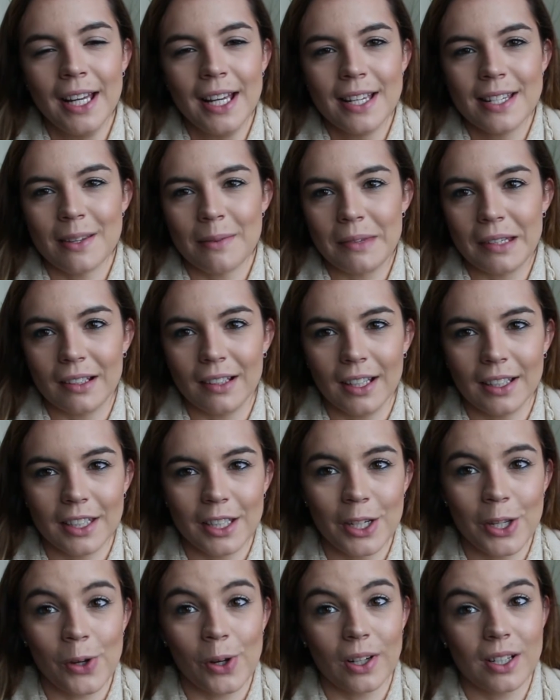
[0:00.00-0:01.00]
something like the
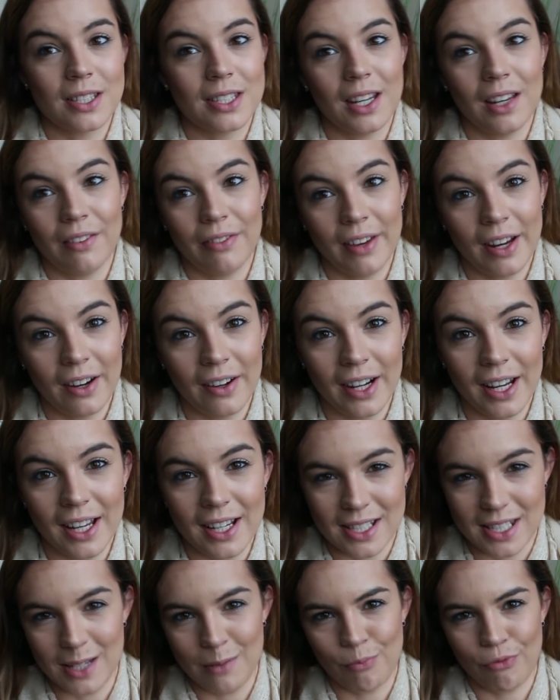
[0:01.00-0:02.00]
New York State Fair and
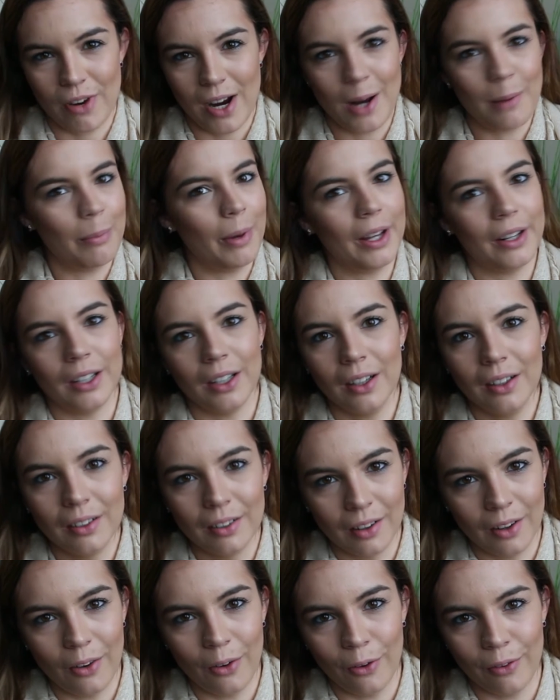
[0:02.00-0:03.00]
had deep fried butter
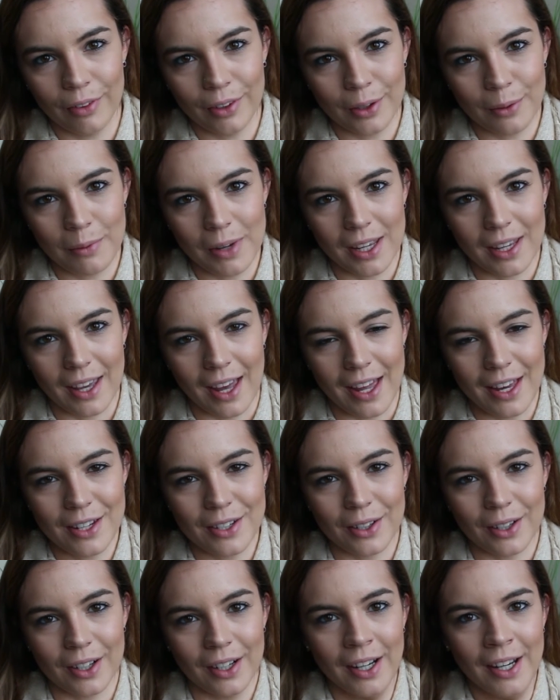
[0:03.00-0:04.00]
over the weekend,
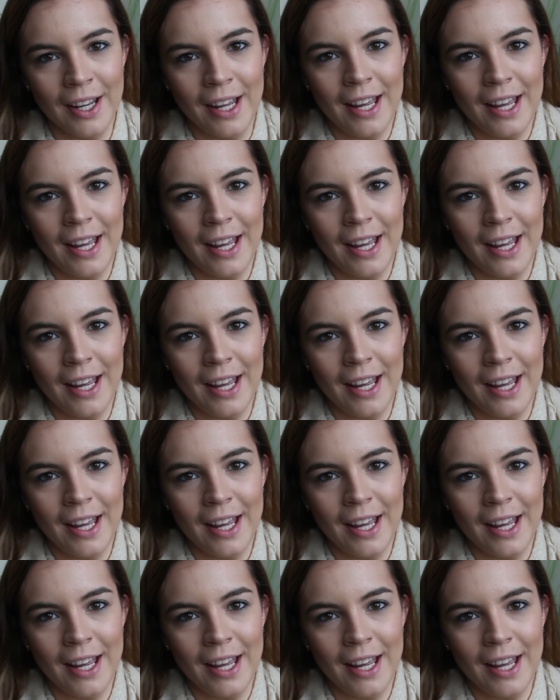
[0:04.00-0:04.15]
or